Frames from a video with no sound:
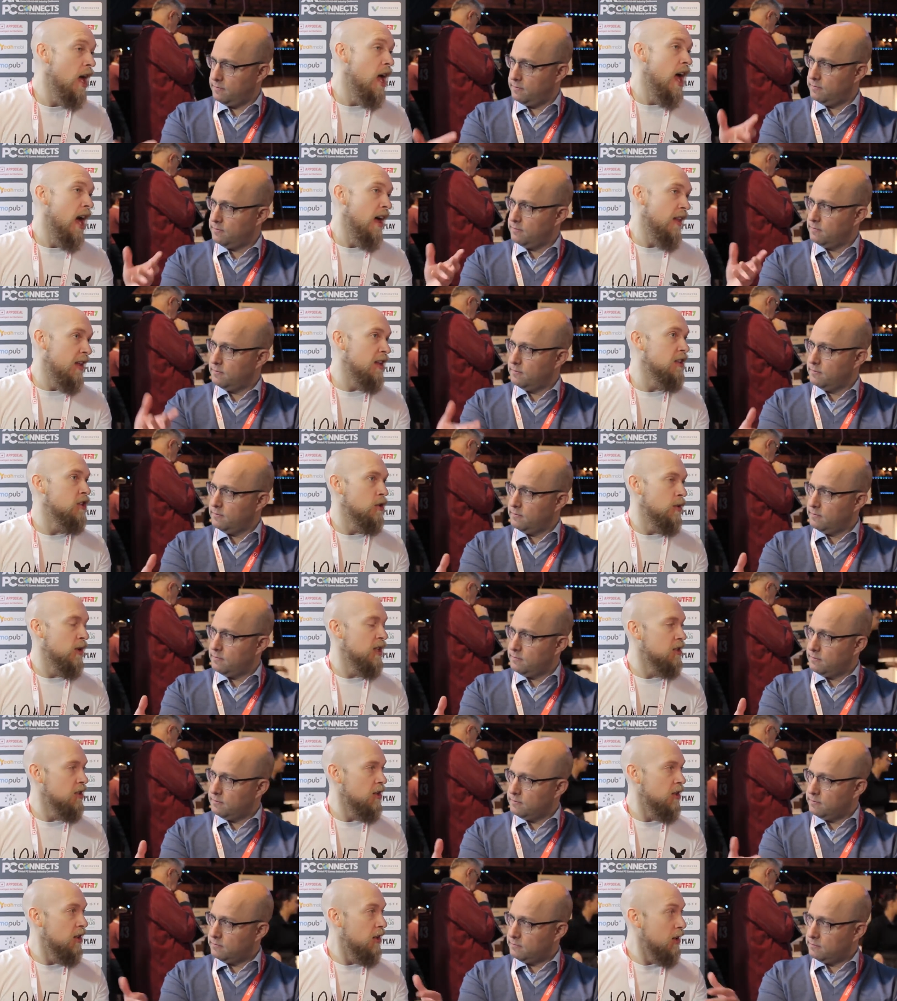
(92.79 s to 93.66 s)
Speaker 1: And then
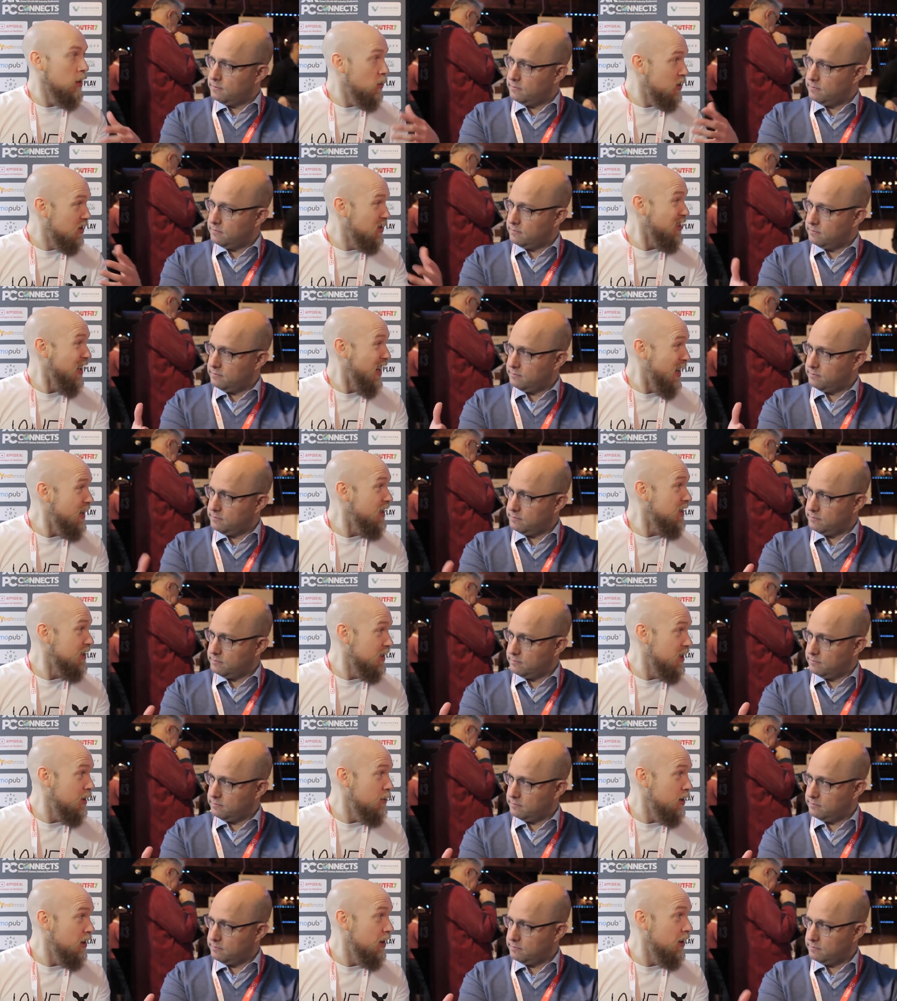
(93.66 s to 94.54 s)
Twitter, it was kind of
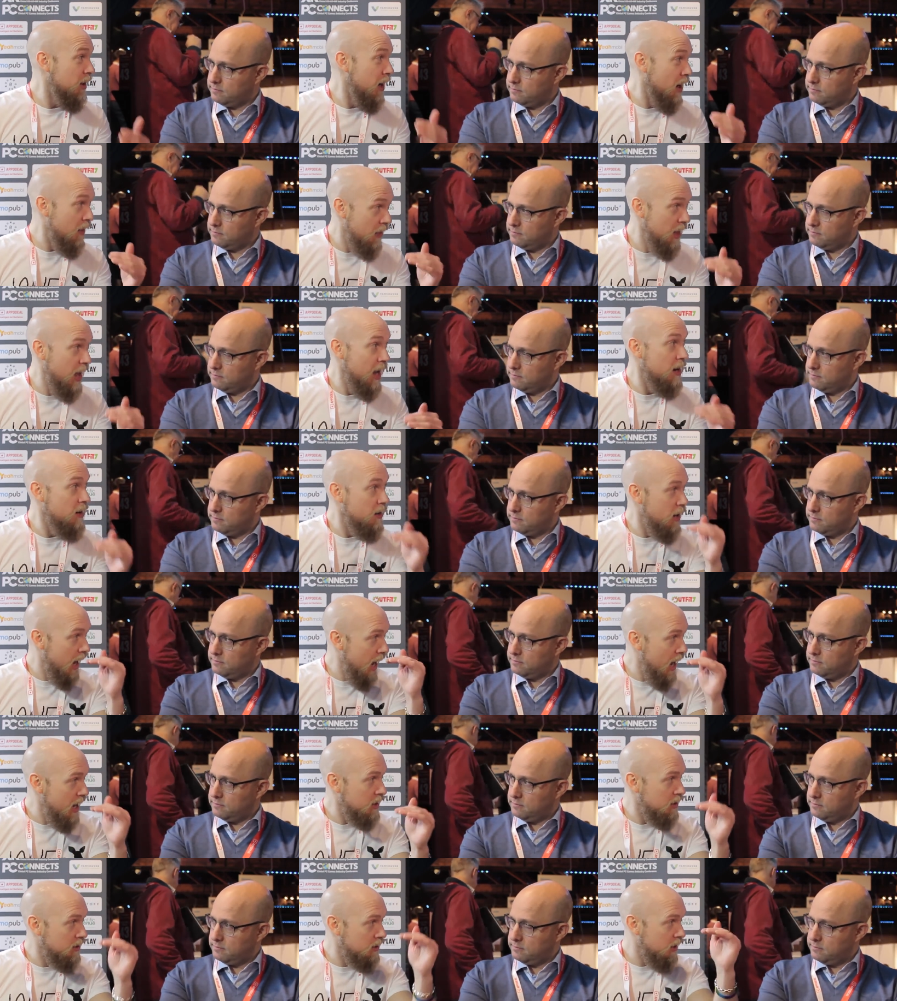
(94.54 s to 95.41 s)
similar, and then
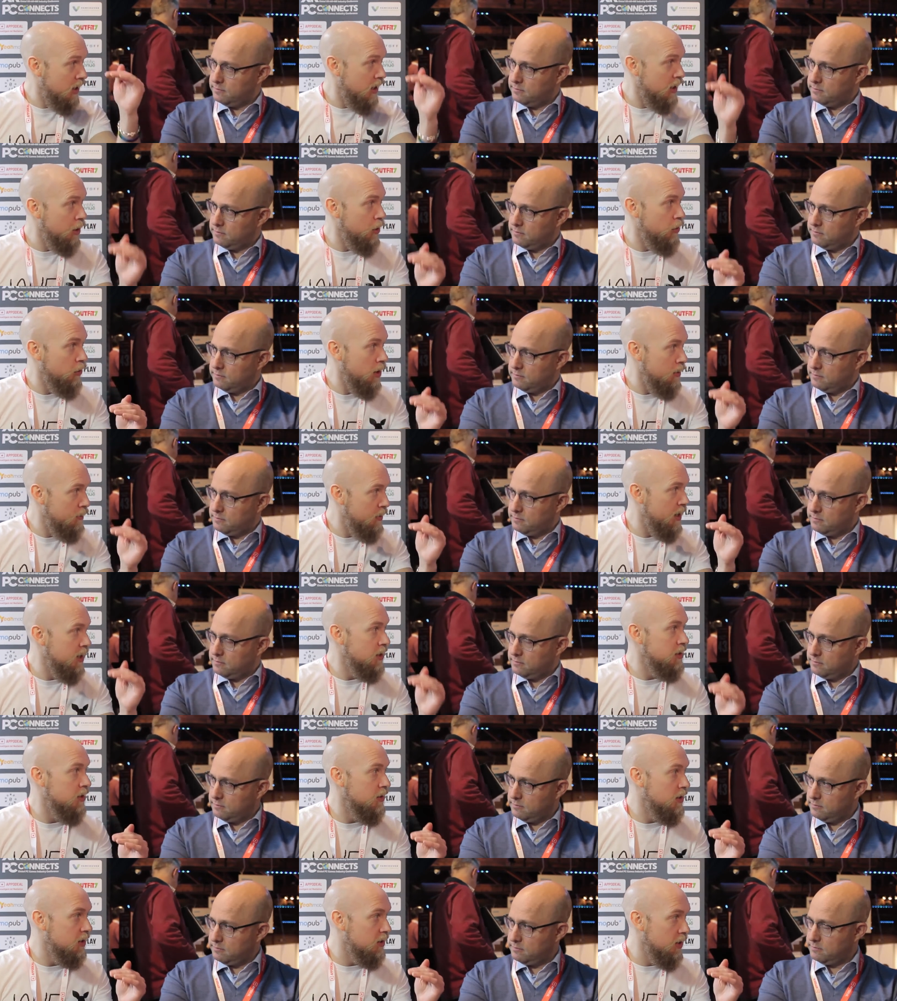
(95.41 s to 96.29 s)
ads started creeping
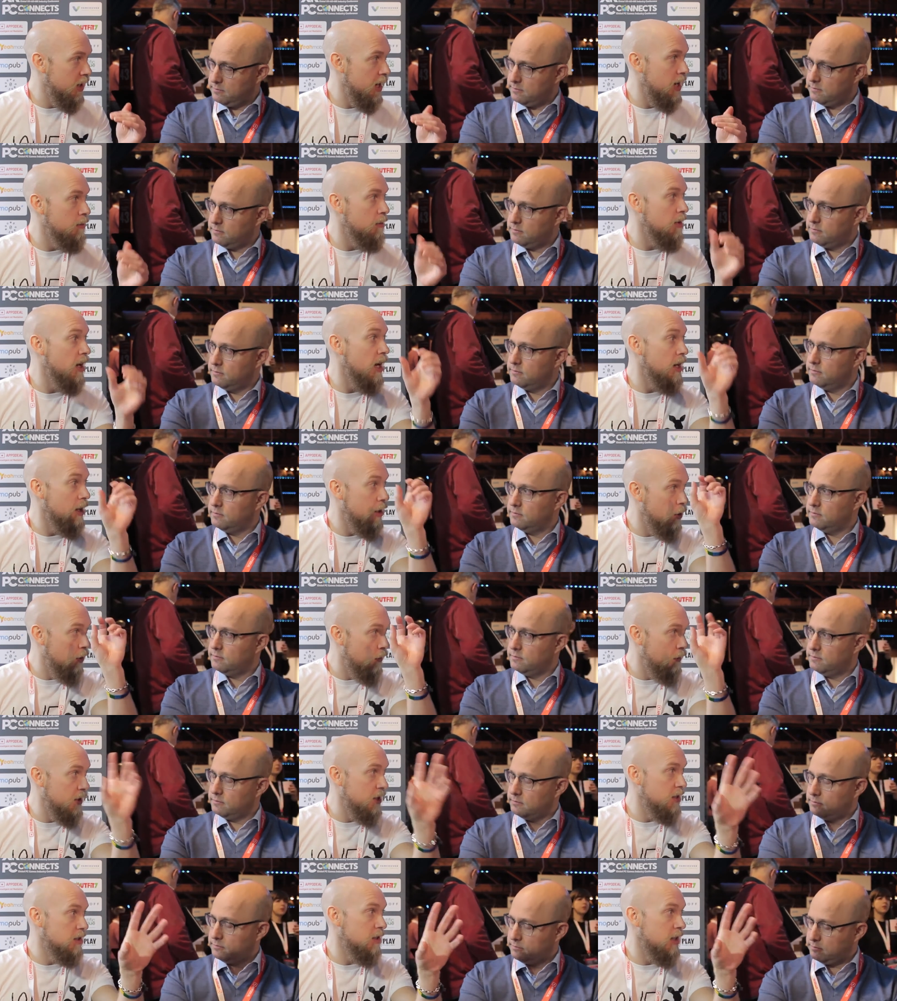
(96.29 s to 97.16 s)
into the timeline, and
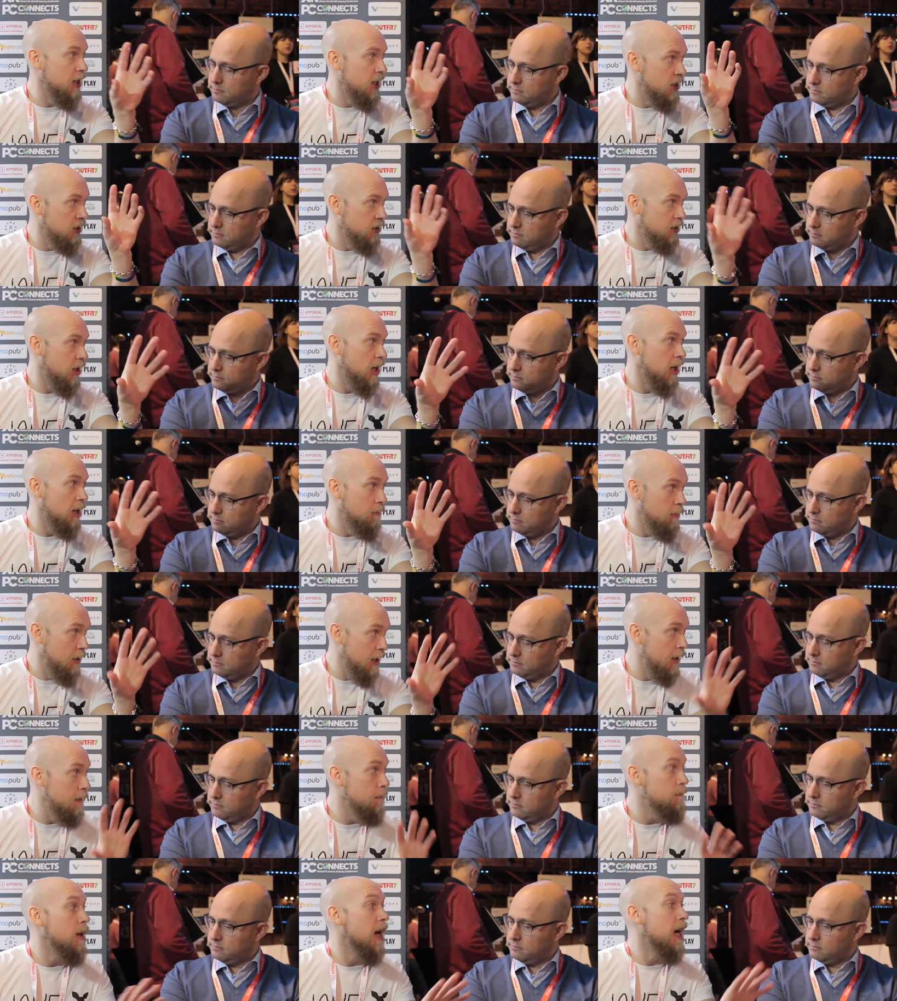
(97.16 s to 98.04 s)
obviously it started
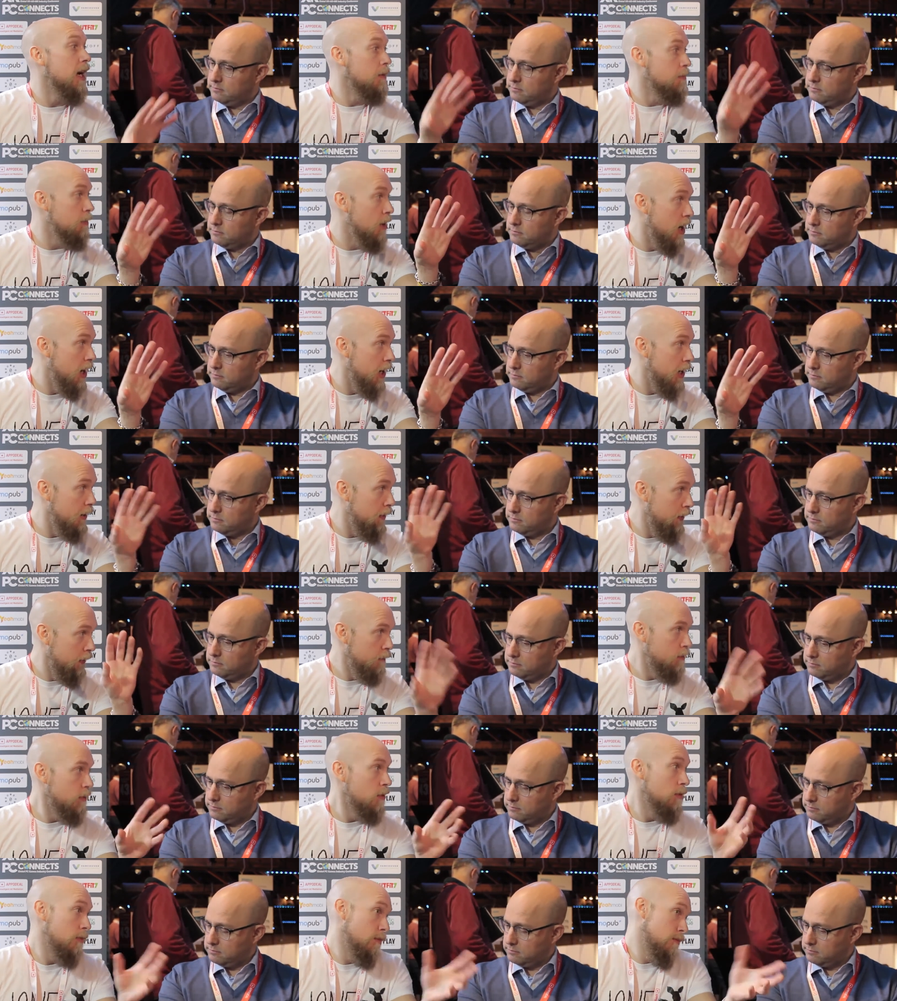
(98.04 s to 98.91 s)
being backed by
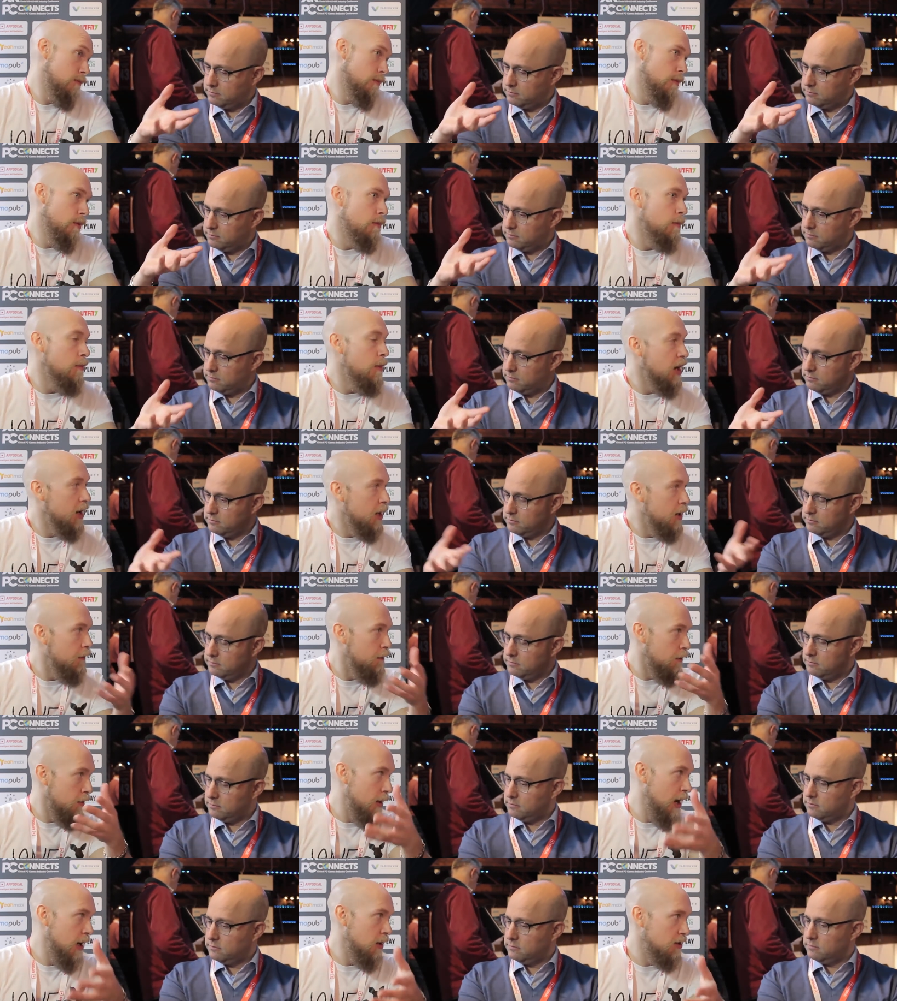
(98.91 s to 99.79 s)
money
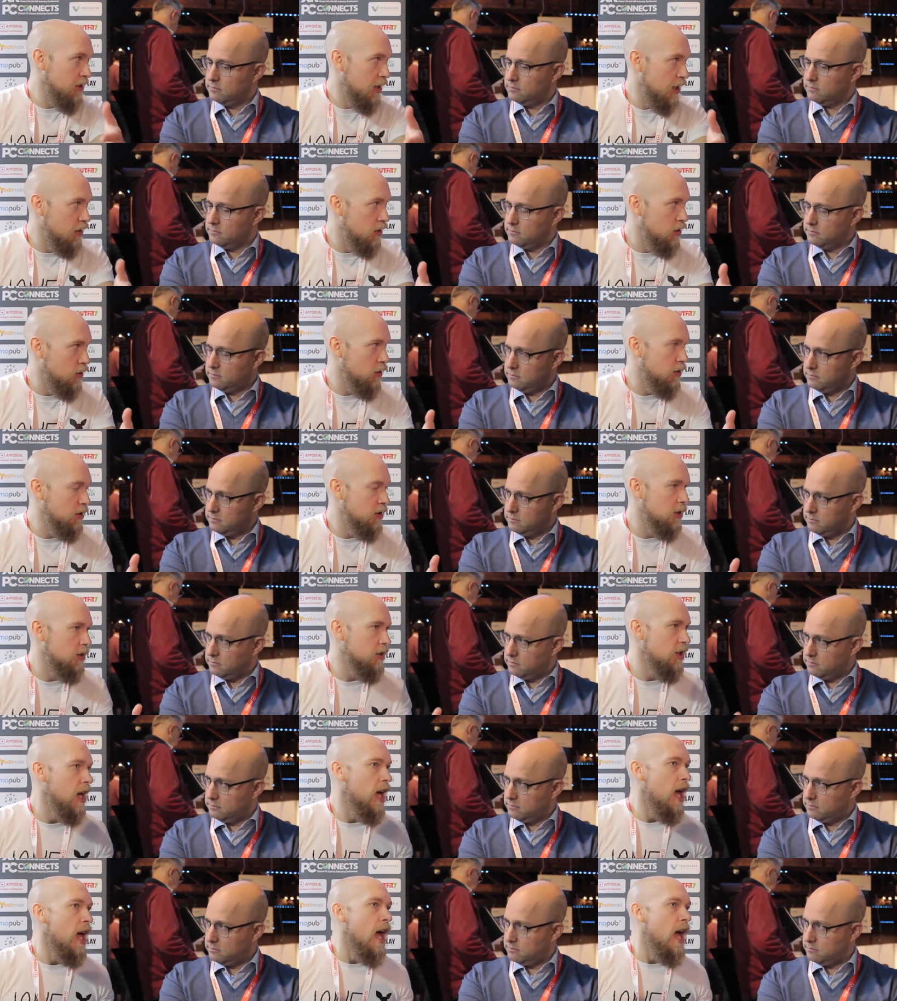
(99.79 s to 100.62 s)
from outside sources.